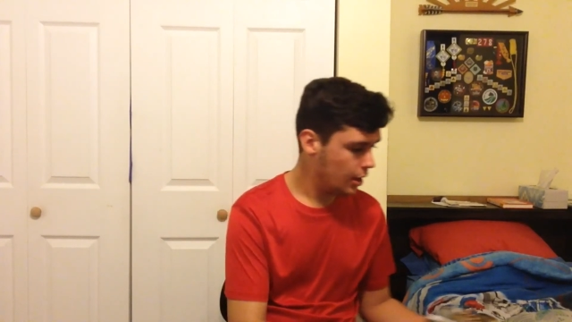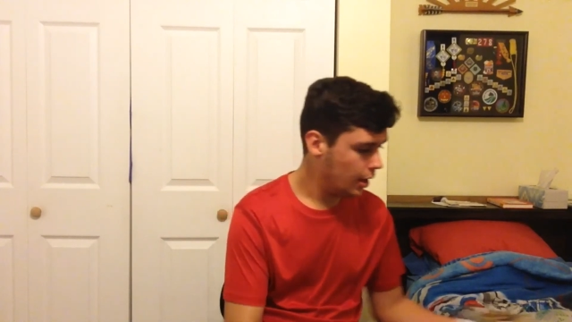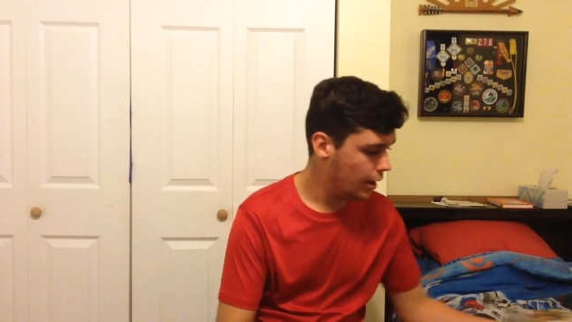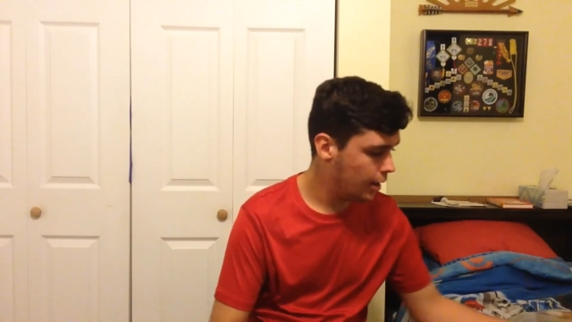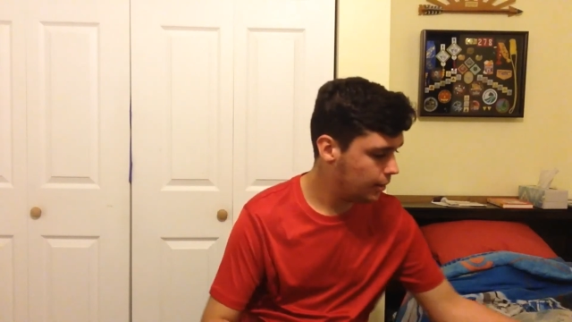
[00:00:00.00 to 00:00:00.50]

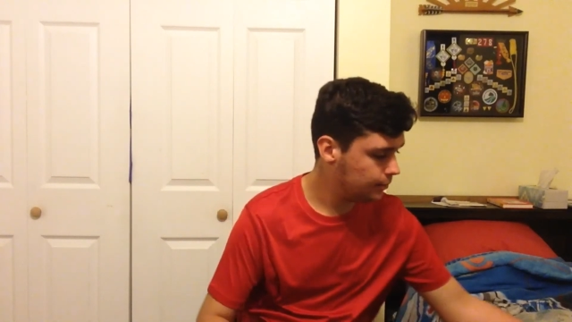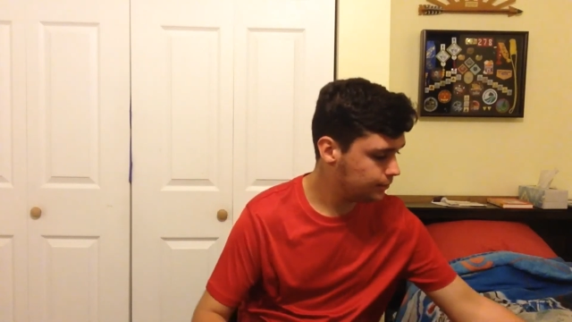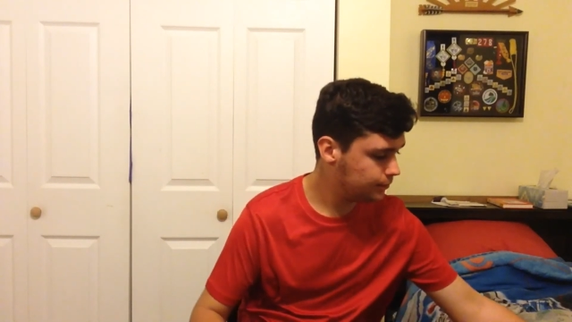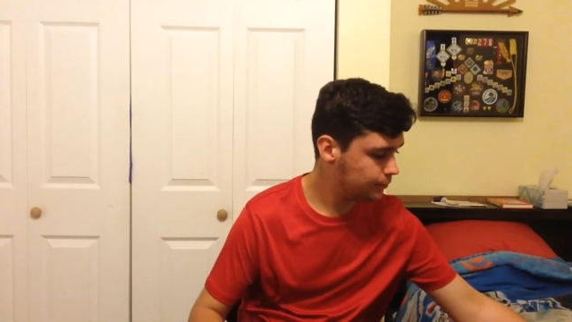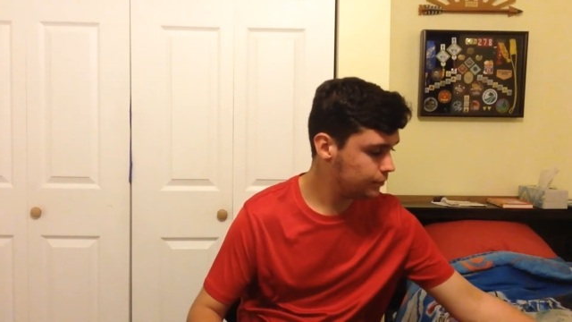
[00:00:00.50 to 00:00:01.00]
Um,
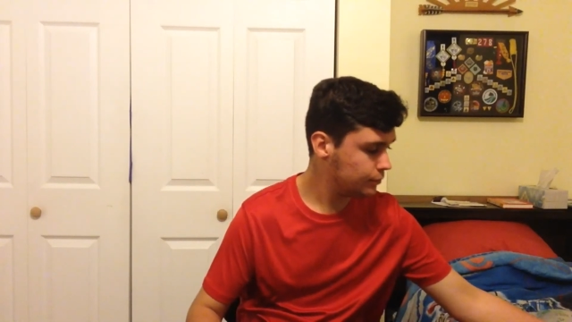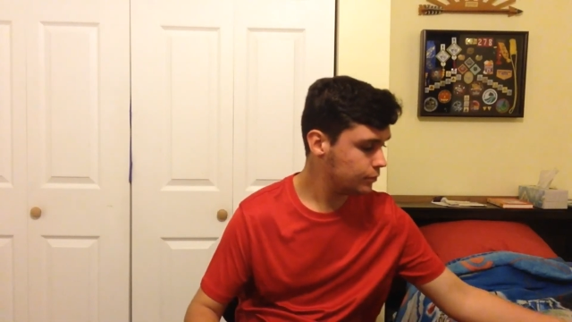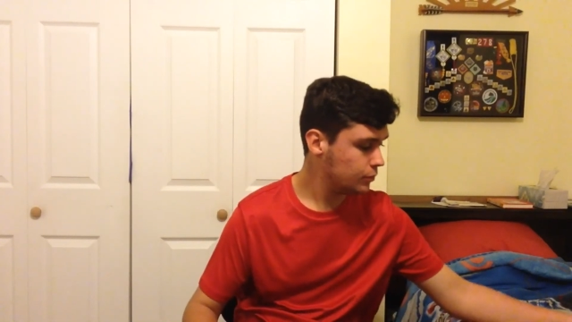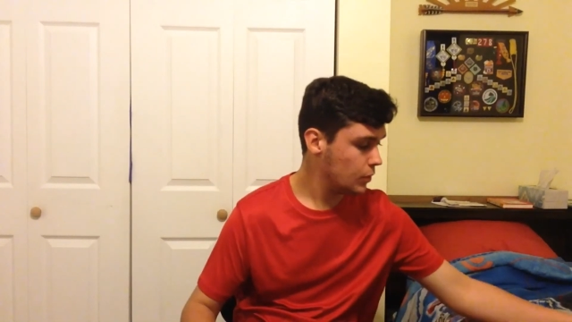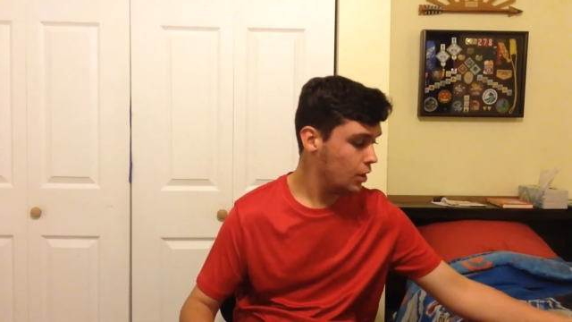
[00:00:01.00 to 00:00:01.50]

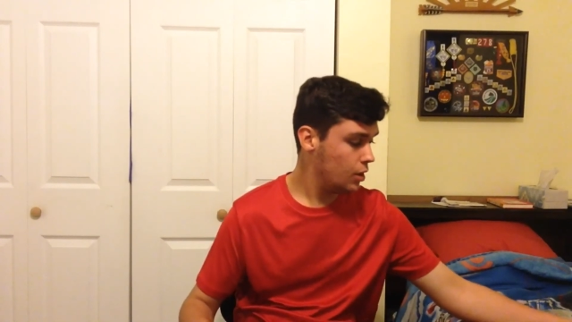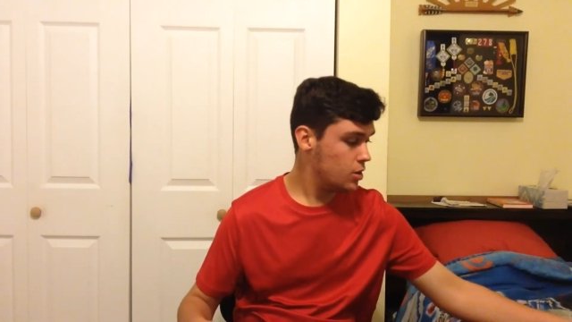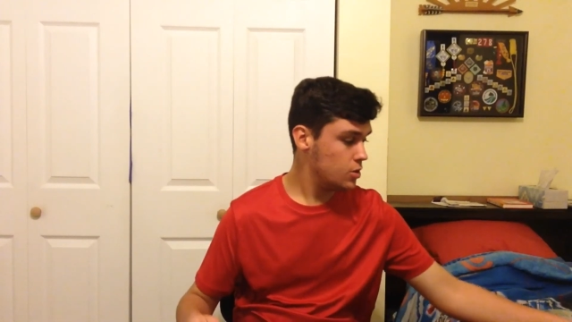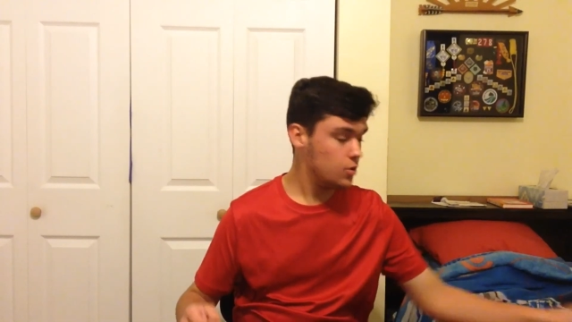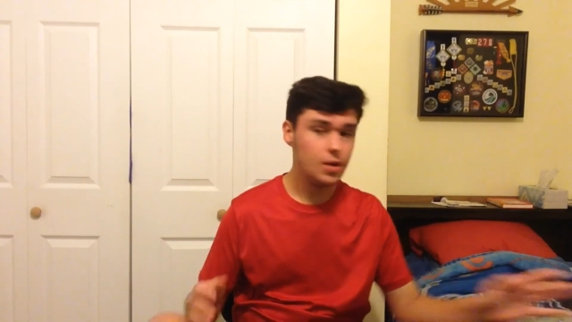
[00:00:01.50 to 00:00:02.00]

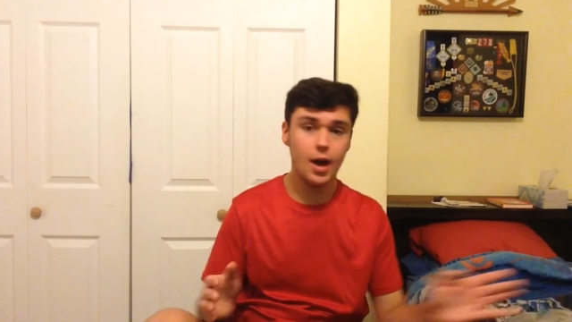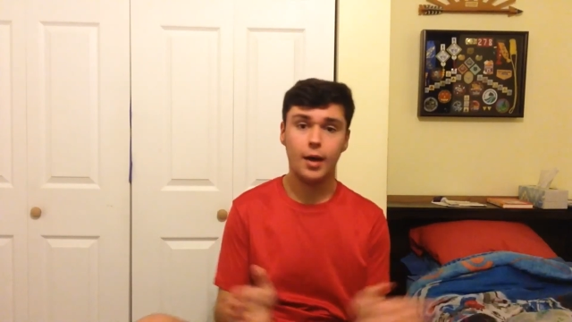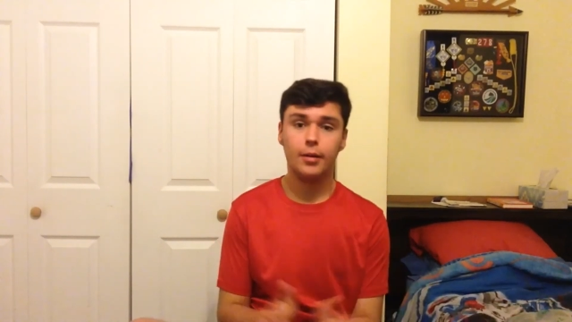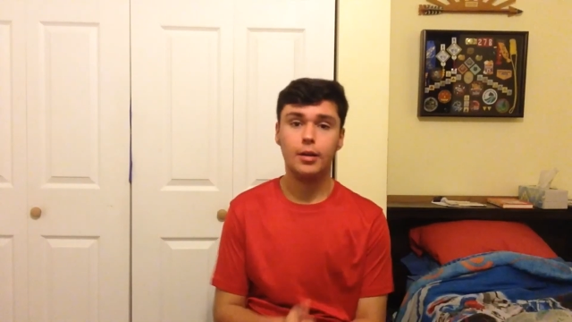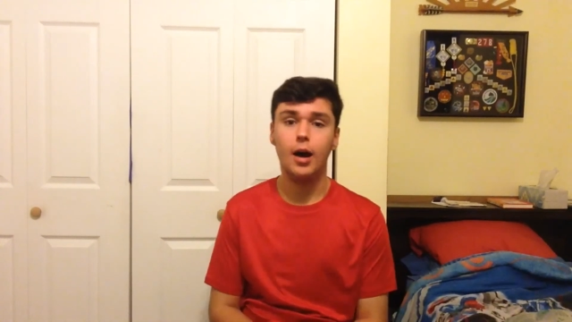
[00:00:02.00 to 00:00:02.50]
so yeah,
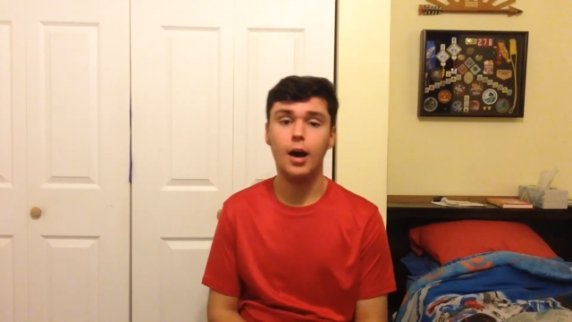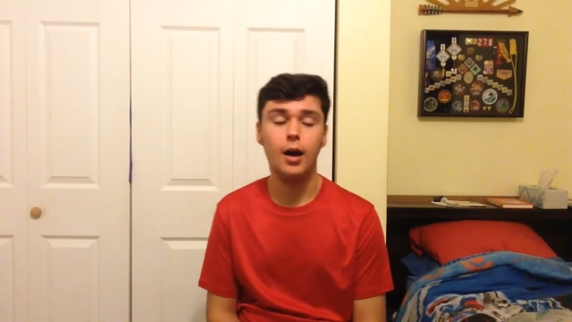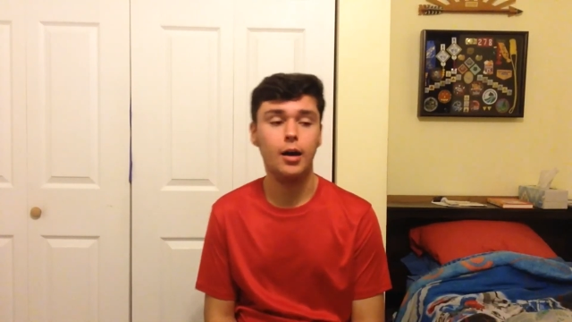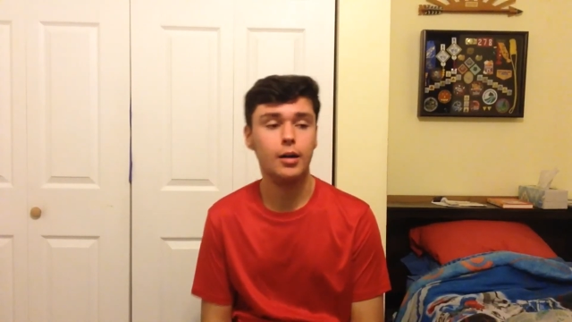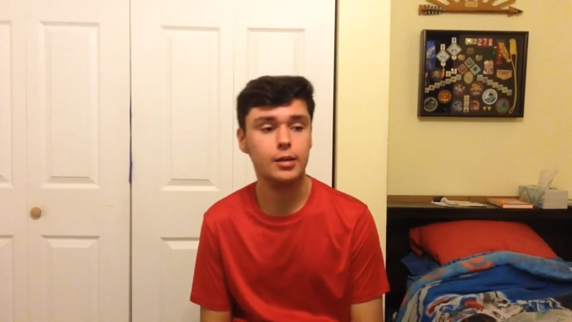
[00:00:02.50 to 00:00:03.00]

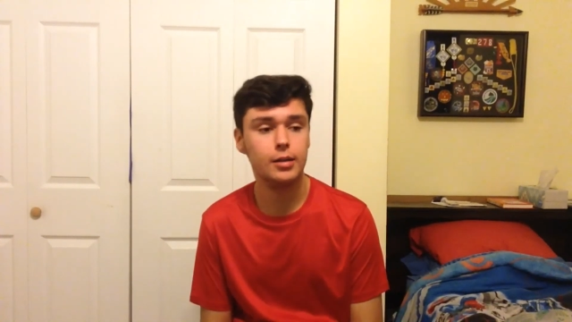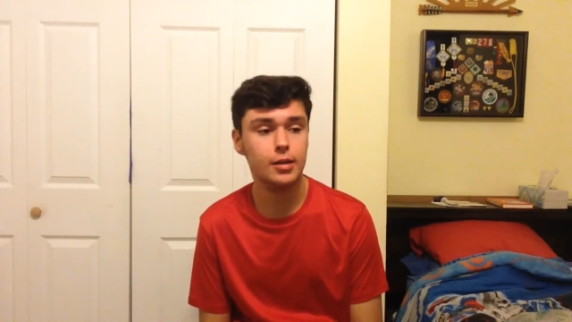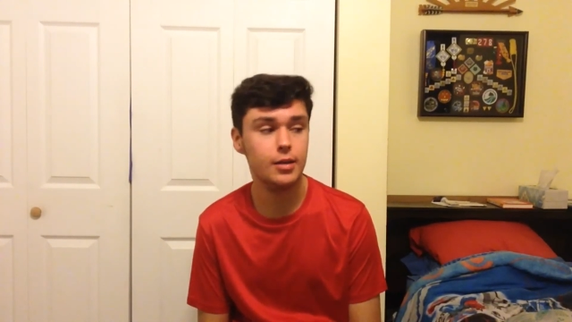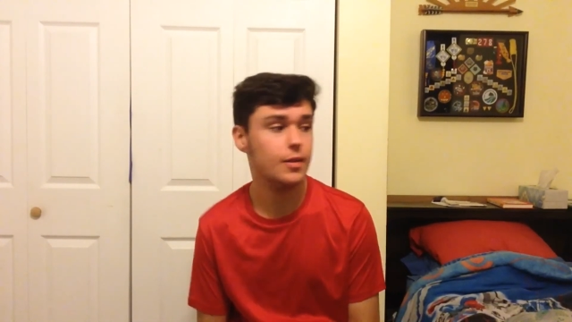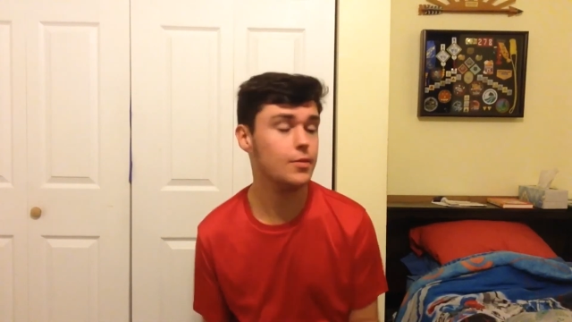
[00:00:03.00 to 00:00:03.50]
uh,
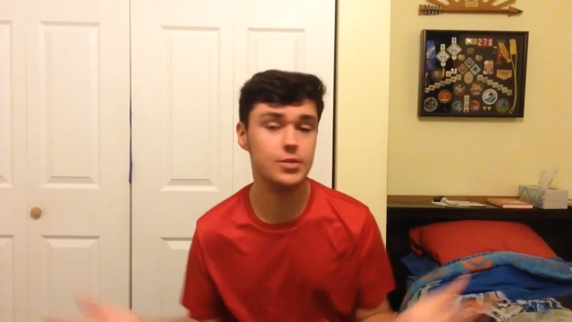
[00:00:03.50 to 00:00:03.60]
that